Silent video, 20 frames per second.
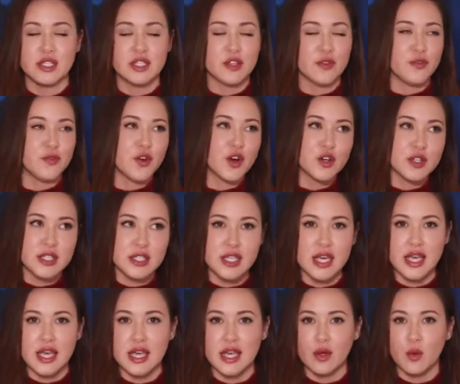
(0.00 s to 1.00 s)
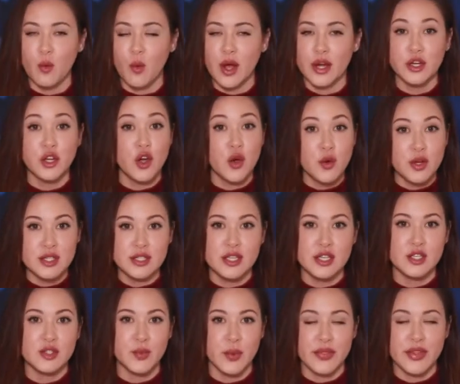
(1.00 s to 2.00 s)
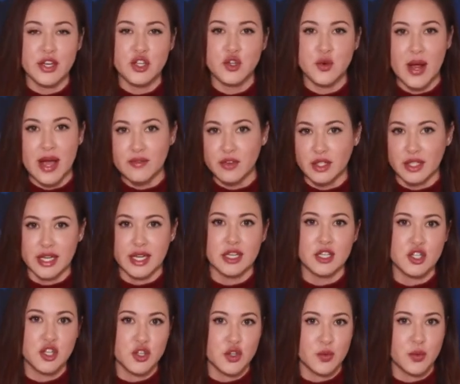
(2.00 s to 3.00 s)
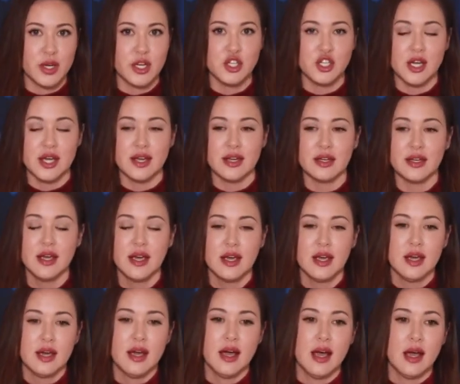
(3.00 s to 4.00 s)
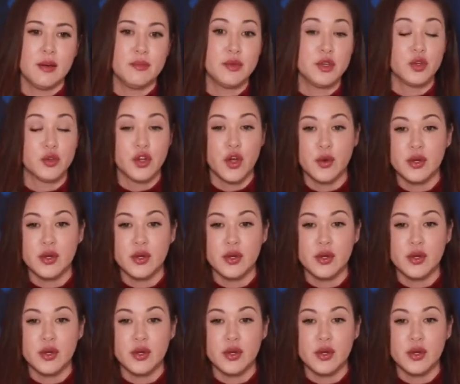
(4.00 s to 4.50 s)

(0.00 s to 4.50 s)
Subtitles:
This is the first thing one notices when they travel into the region. You'll